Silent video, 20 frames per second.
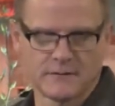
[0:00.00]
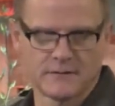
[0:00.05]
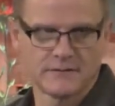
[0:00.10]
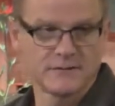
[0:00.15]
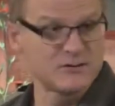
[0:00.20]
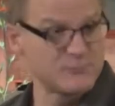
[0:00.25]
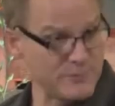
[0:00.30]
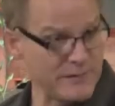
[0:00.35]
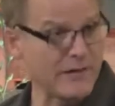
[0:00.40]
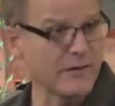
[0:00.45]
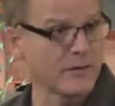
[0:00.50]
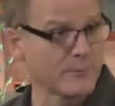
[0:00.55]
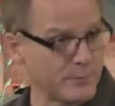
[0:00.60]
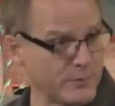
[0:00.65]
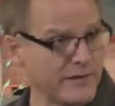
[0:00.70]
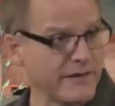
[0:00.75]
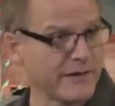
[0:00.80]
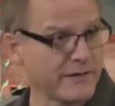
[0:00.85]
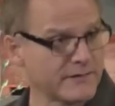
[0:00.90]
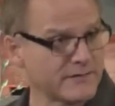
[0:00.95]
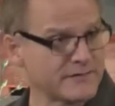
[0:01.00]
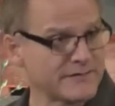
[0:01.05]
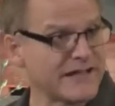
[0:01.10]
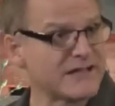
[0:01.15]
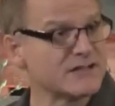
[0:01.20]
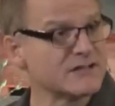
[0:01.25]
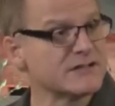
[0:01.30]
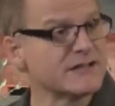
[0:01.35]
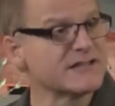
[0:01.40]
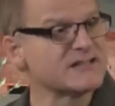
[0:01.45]
There's power in praise that,
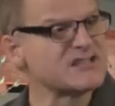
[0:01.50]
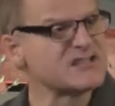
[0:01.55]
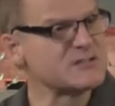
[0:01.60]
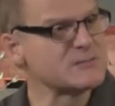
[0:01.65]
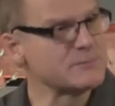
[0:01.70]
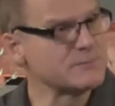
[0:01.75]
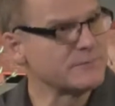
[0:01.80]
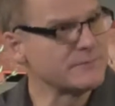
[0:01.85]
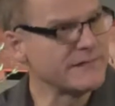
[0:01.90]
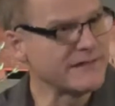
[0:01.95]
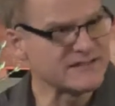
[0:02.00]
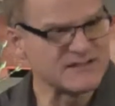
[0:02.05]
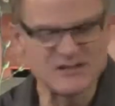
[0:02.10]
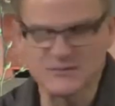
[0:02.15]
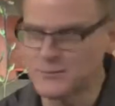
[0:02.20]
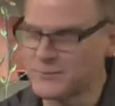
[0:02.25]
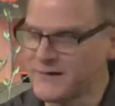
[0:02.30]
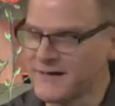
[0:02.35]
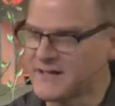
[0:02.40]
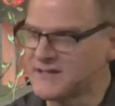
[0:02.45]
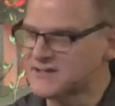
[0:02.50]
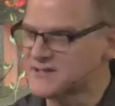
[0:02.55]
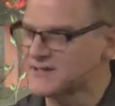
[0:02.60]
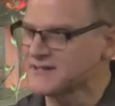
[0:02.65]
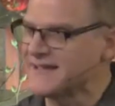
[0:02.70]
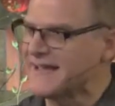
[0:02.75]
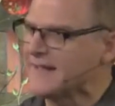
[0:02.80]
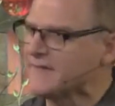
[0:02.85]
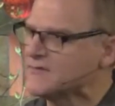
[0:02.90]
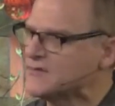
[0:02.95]
that, that speaks
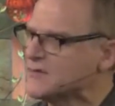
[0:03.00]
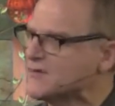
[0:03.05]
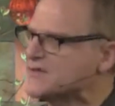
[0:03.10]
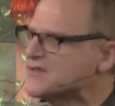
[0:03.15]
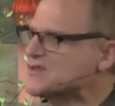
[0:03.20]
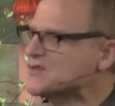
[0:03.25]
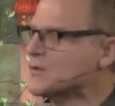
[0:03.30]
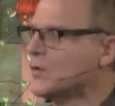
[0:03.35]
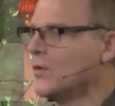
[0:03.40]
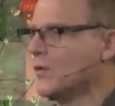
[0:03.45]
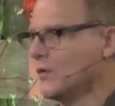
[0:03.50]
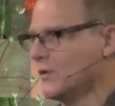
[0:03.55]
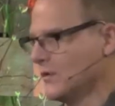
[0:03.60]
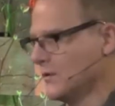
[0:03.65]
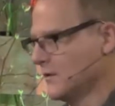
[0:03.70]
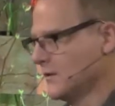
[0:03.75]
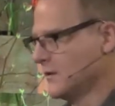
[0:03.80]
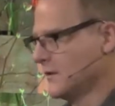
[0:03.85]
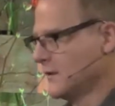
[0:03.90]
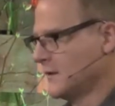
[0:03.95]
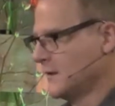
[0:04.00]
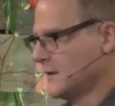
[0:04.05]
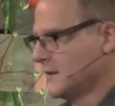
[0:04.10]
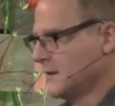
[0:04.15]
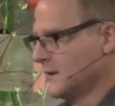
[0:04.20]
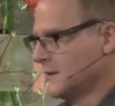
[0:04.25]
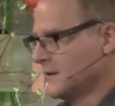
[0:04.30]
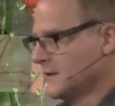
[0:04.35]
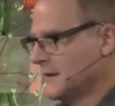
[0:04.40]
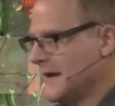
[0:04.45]
life to the soul.
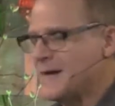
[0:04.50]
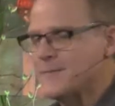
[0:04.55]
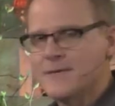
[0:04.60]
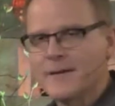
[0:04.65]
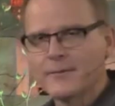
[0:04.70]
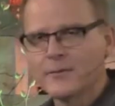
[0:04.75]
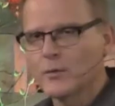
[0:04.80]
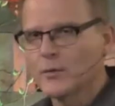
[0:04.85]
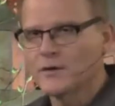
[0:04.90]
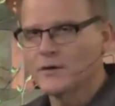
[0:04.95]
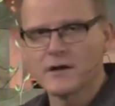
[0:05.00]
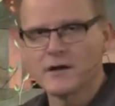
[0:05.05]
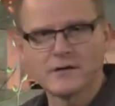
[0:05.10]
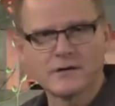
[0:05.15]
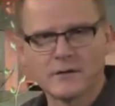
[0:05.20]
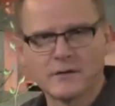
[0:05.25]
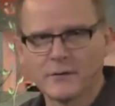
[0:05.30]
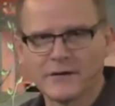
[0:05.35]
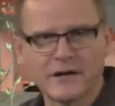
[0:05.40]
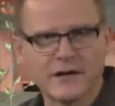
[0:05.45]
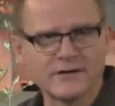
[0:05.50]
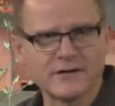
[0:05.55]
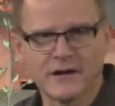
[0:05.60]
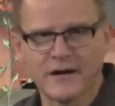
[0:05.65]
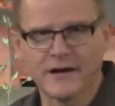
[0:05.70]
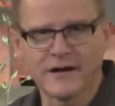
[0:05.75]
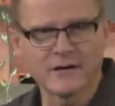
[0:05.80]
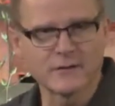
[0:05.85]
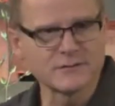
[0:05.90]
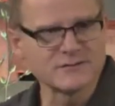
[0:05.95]
I remember when our, when our
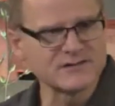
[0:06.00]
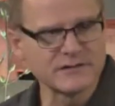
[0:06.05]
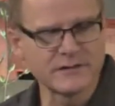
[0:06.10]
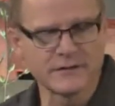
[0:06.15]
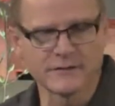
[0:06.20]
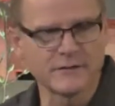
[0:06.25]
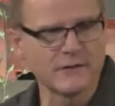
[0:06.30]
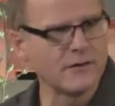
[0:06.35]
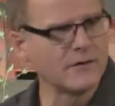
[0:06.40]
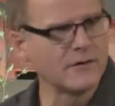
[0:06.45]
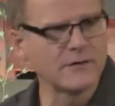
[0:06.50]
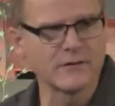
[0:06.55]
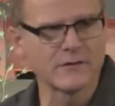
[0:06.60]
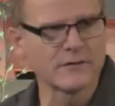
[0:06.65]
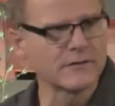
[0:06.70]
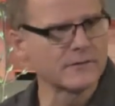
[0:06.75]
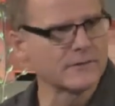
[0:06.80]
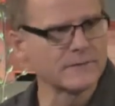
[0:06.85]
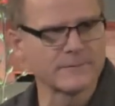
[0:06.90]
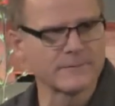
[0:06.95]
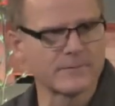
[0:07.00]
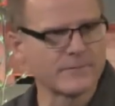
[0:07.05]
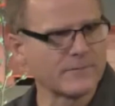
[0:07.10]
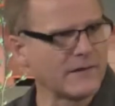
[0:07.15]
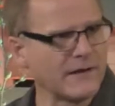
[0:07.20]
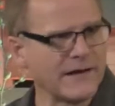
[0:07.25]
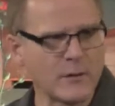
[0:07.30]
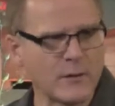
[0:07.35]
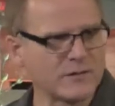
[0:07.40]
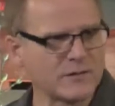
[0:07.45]
daughter was killed, oh,
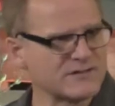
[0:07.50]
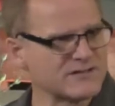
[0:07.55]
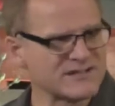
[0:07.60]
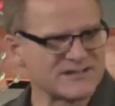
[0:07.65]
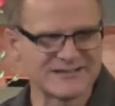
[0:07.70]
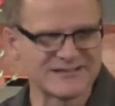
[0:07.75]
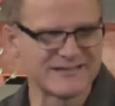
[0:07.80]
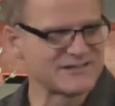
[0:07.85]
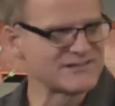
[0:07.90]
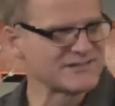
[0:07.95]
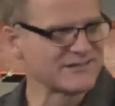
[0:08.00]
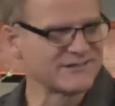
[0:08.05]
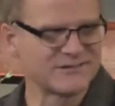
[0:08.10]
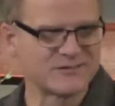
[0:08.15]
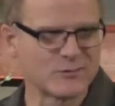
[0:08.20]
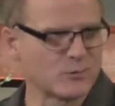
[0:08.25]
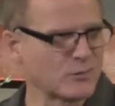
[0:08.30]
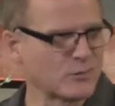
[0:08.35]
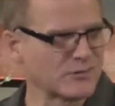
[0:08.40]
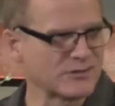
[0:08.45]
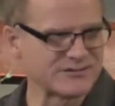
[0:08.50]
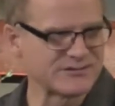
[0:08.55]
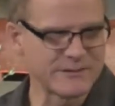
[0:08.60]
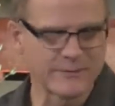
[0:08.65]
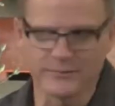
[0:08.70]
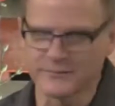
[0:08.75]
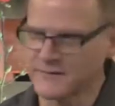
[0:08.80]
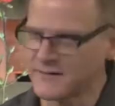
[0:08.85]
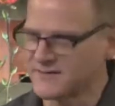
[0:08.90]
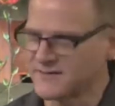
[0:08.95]
I would just listen to worship
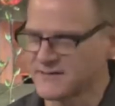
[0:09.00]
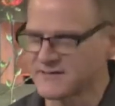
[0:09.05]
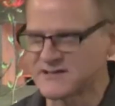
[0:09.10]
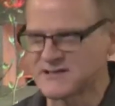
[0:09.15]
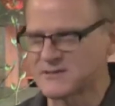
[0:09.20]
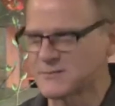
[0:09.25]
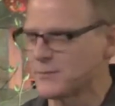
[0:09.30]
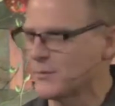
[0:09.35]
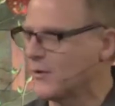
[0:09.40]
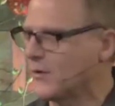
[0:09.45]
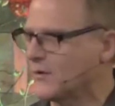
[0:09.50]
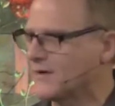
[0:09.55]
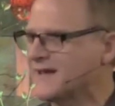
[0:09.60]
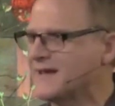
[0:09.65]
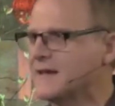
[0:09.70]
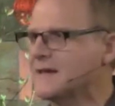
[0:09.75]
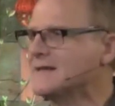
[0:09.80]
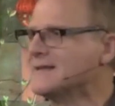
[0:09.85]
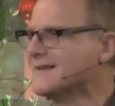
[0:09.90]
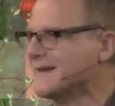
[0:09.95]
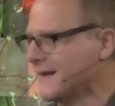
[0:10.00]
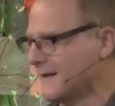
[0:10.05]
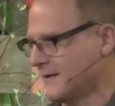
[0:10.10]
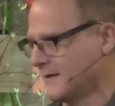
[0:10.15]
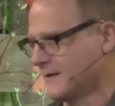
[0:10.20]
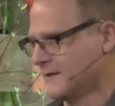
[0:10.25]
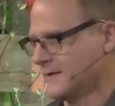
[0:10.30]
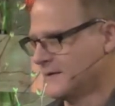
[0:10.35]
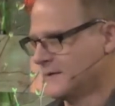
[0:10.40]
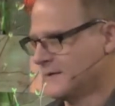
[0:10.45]
because it spoke healing.
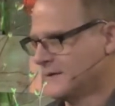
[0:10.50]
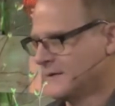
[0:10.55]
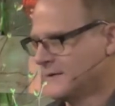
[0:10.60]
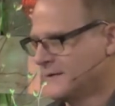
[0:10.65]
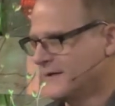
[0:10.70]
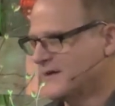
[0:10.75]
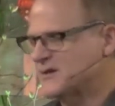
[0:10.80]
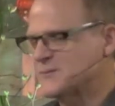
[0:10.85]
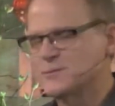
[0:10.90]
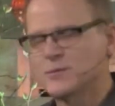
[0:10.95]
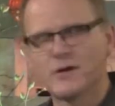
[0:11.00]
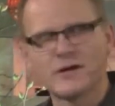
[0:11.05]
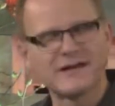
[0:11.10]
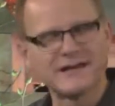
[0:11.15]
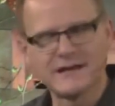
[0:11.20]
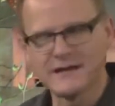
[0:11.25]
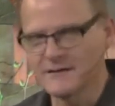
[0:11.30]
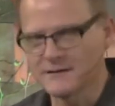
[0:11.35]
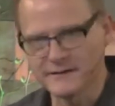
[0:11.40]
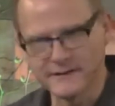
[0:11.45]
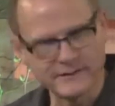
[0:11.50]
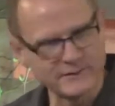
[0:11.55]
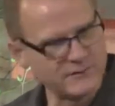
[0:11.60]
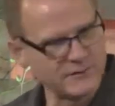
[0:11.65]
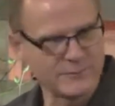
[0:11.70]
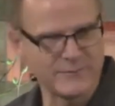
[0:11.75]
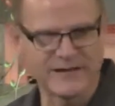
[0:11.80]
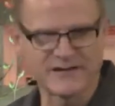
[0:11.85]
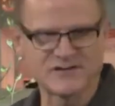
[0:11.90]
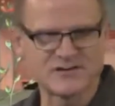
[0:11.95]
It spoke healing to
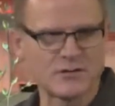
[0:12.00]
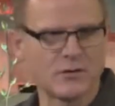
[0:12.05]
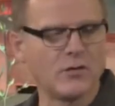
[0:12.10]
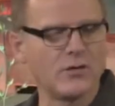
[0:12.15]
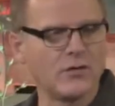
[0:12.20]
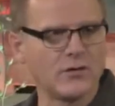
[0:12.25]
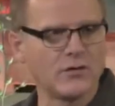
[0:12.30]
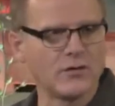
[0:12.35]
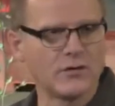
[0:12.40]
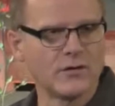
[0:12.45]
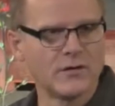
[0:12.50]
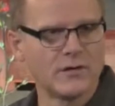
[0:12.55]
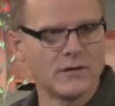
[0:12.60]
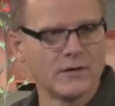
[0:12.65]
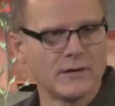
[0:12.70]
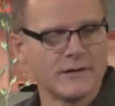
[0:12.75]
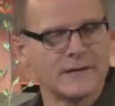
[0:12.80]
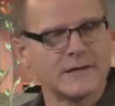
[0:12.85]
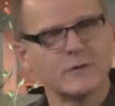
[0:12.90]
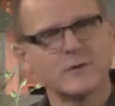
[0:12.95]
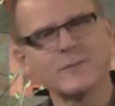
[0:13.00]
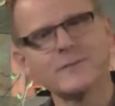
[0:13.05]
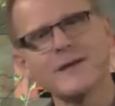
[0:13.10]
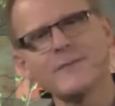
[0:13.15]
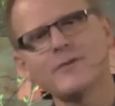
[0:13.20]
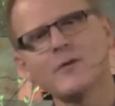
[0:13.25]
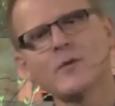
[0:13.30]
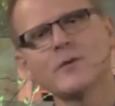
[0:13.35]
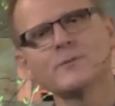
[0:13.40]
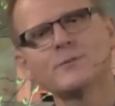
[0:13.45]
my soul.
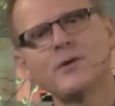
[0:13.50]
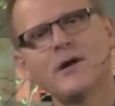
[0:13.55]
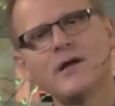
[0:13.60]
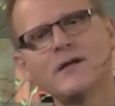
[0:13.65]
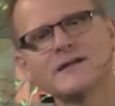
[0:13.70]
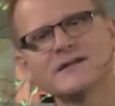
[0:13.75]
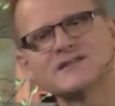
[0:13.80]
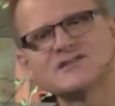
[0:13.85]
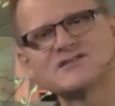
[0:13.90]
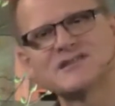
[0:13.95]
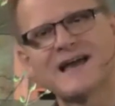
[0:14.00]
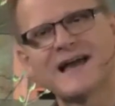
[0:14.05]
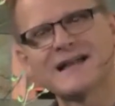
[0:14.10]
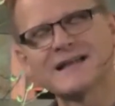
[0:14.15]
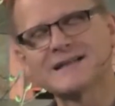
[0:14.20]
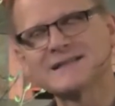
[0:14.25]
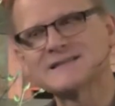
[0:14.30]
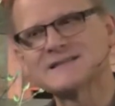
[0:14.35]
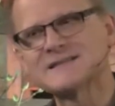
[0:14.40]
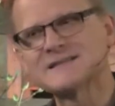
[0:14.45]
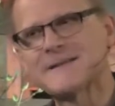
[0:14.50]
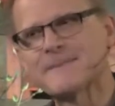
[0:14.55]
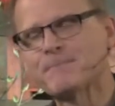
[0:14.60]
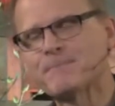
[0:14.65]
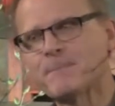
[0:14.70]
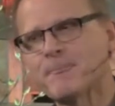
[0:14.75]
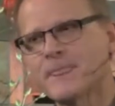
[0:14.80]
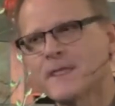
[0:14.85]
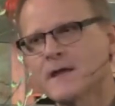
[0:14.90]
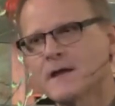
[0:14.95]
Remember when Paul and Silas
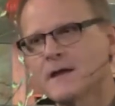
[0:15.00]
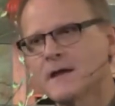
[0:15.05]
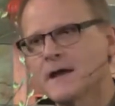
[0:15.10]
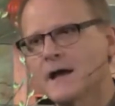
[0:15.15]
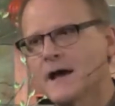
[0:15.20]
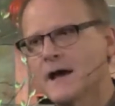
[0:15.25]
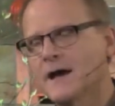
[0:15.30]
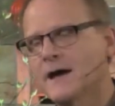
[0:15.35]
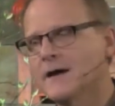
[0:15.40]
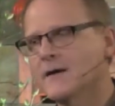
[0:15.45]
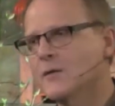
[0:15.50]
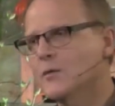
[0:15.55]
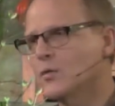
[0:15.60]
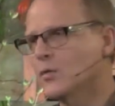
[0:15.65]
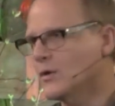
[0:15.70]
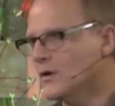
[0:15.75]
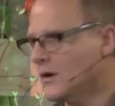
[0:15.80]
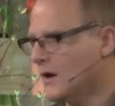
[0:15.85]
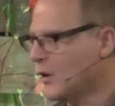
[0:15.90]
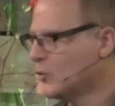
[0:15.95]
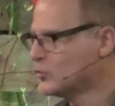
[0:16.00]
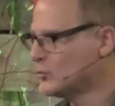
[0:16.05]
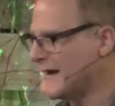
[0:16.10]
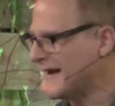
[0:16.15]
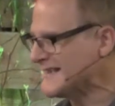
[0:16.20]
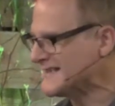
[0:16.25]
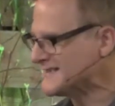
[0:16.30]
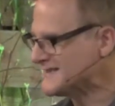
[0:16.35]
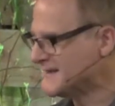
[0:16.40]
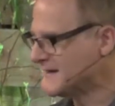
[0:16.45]
uh, were
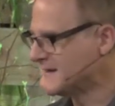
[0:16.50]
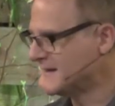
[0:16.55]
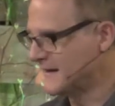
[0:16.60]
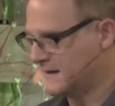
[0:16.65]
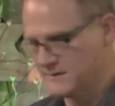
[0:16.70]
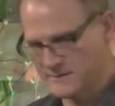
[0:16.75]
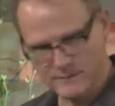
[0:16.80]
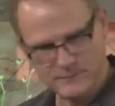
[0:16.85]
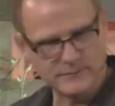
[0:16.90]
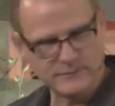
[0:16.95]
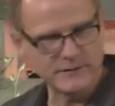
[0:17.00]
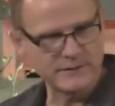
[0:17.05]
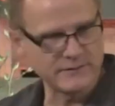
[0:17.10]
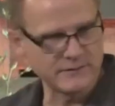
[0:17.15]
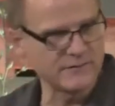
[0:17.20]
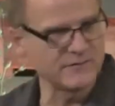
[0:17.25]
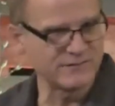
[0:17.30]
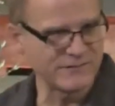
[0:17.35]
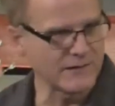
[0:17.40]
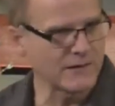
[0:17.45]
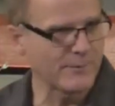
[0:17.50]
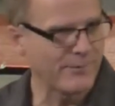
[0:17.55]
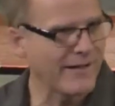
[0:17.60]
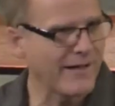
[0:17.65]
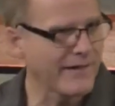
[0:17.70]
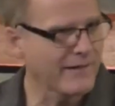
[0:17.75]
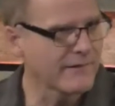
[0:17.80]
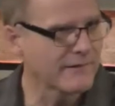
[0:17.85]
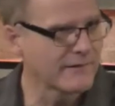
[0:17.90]
arrested in, the, uh, in Philippi?